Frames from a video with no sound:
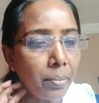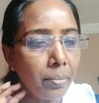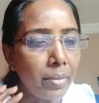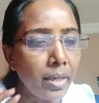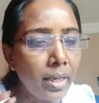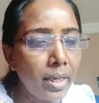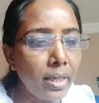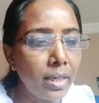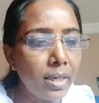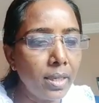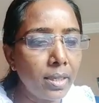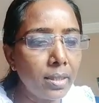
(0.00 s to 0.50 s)

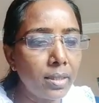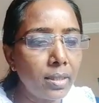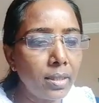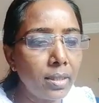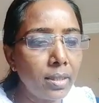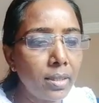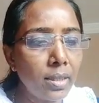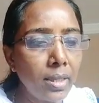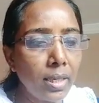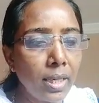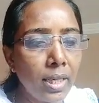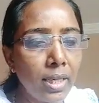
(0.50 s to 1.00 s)

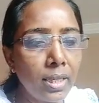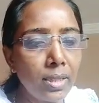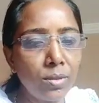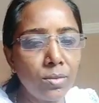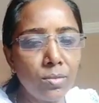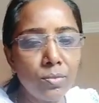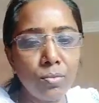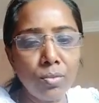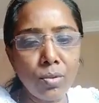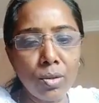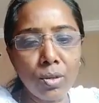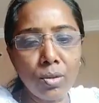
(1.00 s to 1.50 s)
Mediation
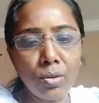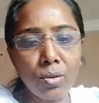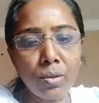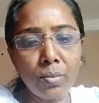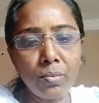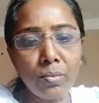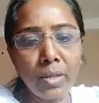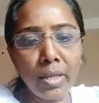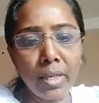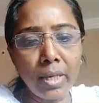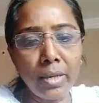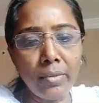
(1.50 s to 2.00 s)
is one
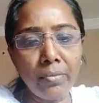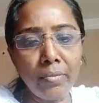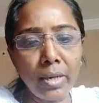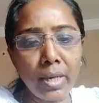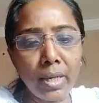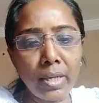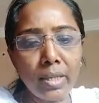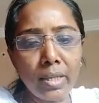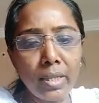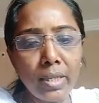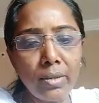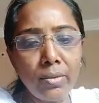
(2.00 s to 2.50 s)
of the
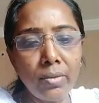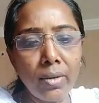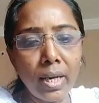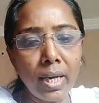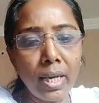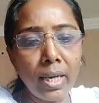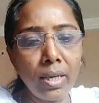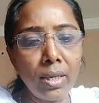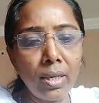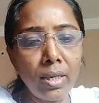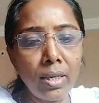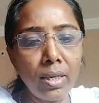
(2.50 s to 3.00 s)
effective
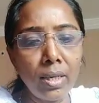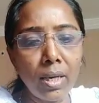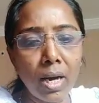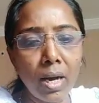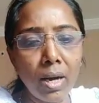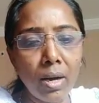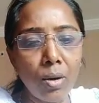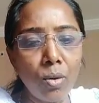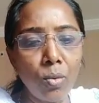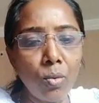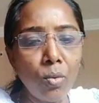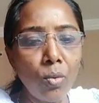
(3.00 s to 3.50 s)
and
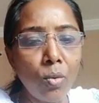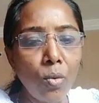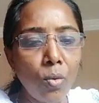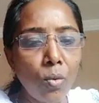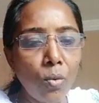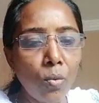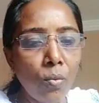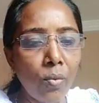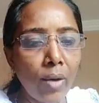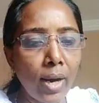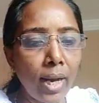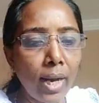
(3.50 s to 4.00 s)
now
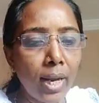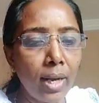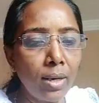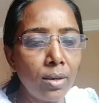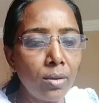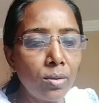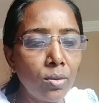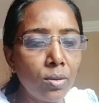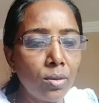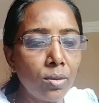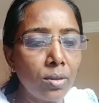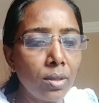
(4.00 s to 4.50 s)

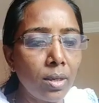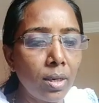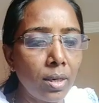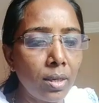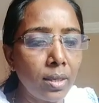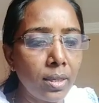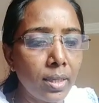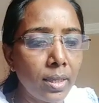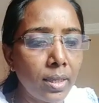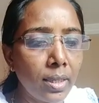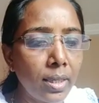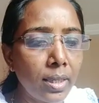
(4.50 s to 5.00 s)
well-known
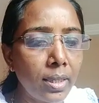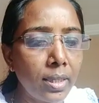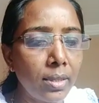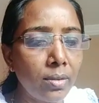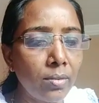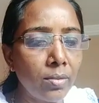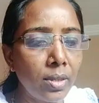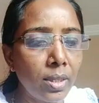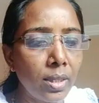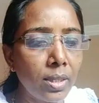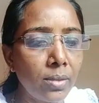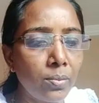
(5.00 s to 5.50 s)

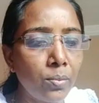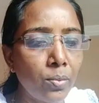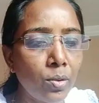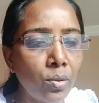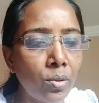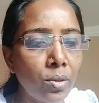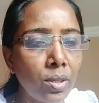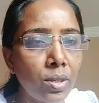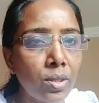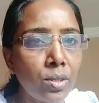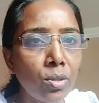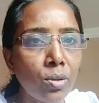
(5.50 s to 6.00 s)
alternative
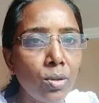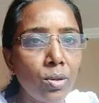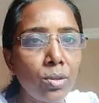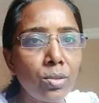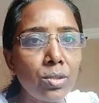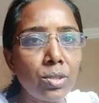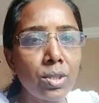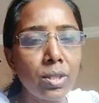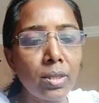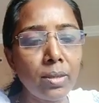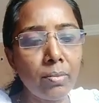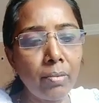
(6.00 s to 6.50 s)
dispute
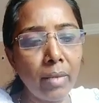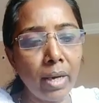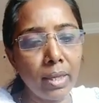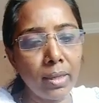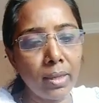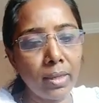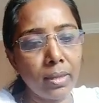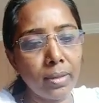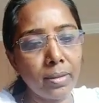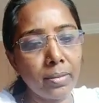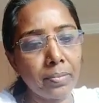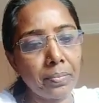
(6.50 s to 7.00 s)
resolution
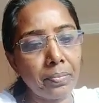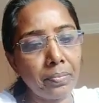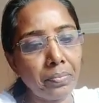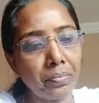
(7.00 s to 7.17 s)
method,